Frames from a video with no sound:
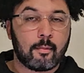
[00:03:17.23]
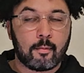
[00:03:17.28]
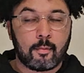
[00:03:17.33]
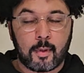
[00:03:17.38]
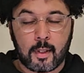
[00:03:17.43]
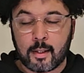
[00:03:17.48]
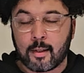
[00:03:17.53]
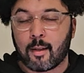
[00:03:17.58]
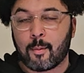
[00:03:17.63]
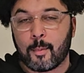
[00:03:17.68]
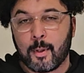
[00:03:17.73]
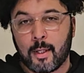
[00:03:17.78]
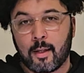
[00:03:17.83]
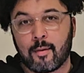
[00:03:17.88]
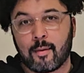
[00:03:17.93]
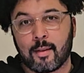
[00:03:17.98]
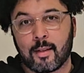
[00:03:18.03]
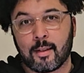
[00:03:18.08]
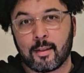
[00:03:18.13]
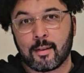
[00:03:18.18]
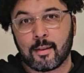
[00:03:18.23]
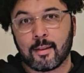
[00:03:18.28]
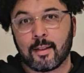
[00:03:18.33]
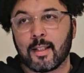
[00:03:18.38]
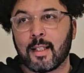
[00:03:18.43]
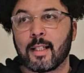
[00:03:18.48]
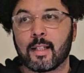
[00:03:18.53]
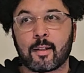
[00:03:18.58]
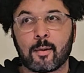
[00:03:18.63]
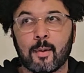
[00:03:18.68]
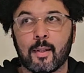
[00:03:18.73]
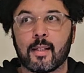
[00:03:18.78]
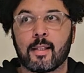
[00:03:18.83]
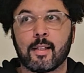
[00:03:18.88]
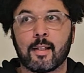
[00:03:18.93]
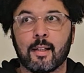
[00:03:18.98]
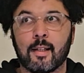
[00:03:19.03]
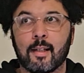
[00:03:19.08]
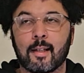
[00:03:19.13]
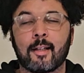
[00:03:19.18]
this time of year in London, it's quite
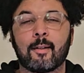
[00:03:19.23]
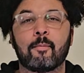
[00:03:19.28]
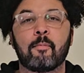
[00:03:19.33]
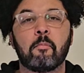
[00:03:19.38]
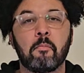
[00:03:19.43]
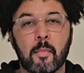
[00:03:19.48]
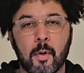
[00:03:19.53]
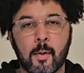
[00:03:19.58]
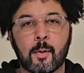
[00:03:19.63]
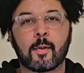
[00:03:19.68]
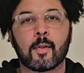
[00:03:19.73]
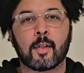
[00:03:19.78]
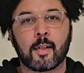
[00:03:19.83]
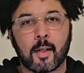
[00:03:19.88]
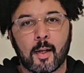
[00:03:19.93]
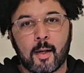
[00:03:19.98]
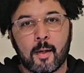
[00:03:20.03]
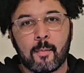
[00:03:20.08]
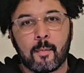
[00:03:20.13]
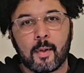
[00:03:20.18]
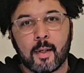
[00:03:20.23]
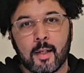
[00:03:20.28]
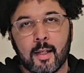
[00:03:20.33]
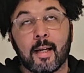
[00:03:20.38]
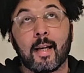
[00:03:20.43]
dark most of the time.